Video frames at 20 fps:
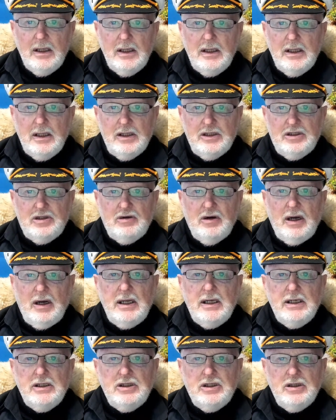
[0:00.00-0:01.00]

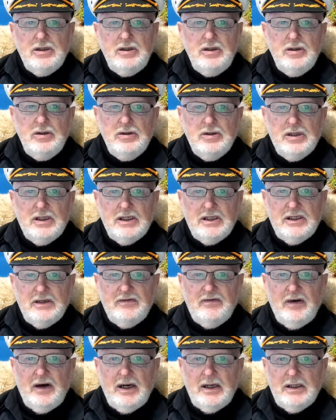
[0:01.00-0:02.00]
Australia should use this
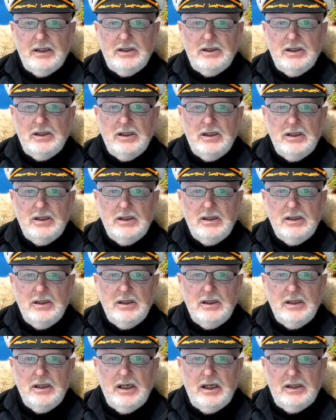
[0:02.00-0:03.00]
advantage
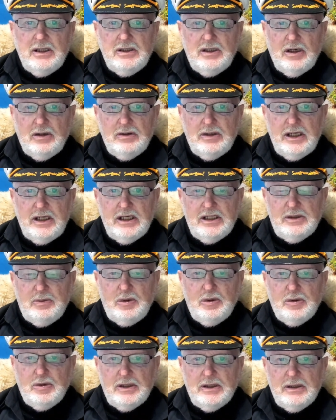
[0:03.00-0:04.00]
and don't
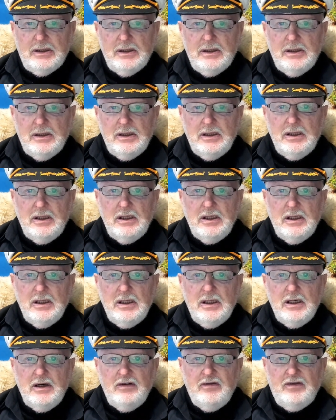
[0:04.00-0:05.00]
export it.
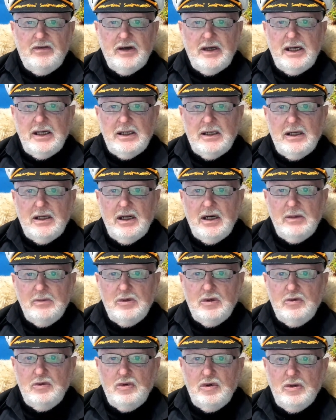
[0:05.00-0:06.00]
Forget
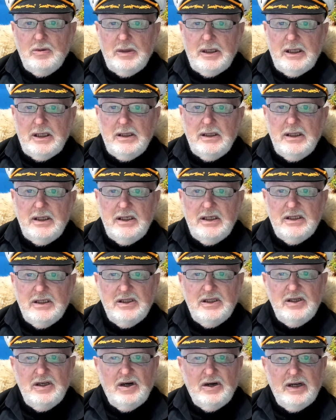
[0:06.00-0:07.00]
global warming. It is
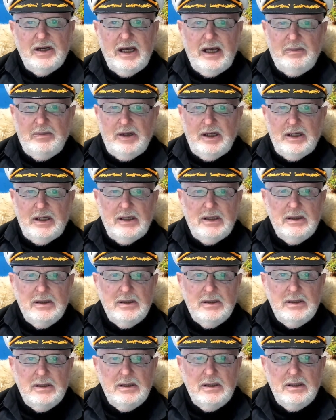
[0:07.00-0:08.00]
not happening.
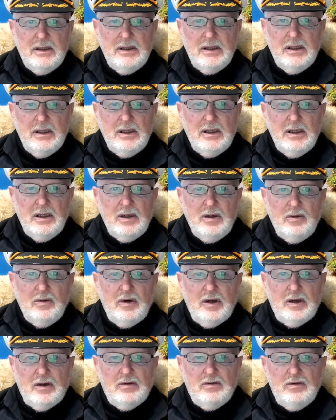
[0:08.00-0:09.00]

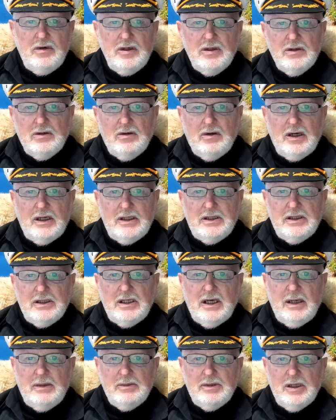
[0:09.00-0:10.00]
When a real crisis
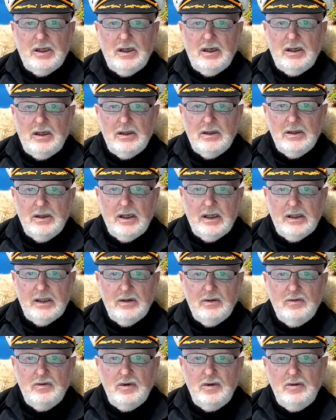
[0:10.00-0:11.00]
comes along, like the
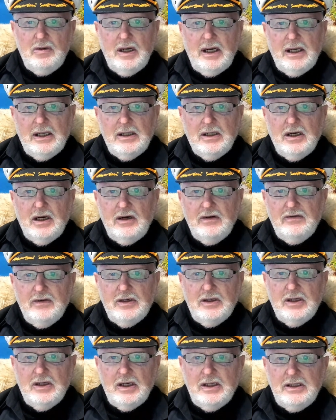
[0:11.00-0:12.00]
Wuhan
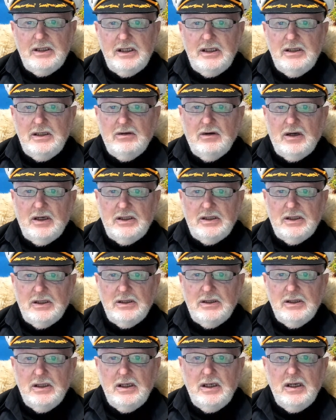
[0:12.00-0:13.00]
COVID-19
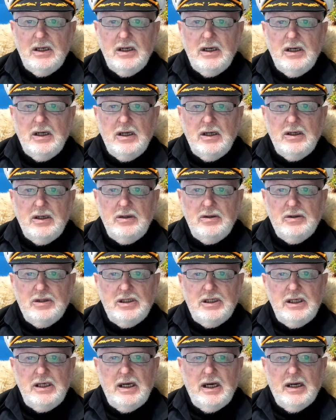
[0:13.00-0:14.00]
crisis, you
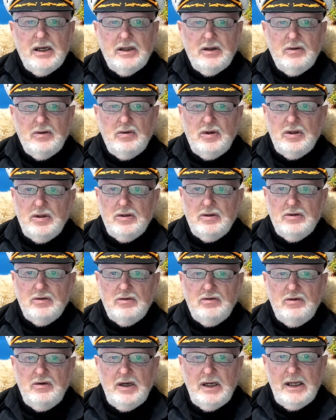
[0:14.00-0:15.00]
see how the world
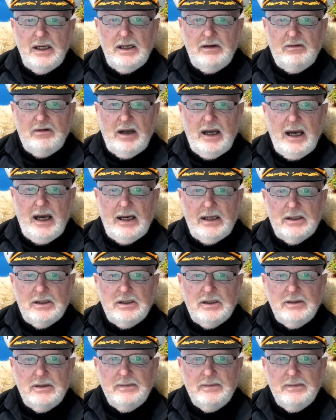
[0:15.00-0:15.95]
really reacts.